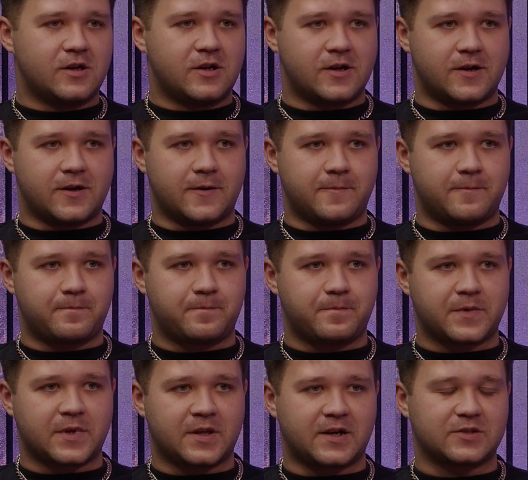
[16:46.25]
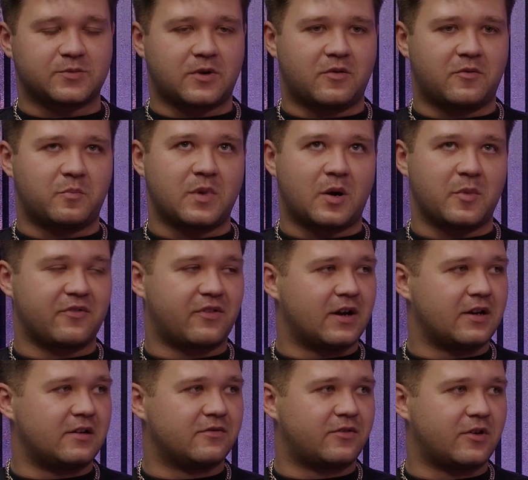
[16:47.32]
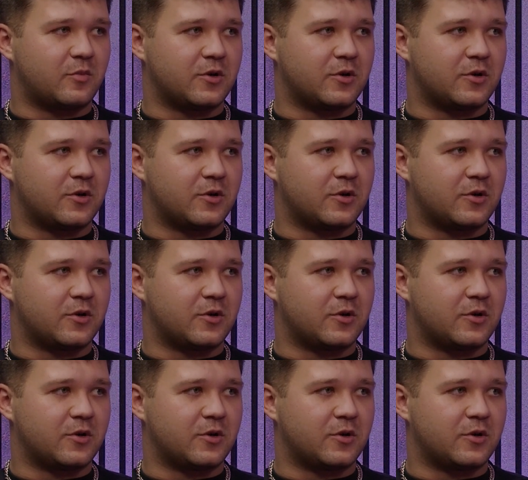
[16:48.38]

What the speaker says: and that's what I'll be fighting for.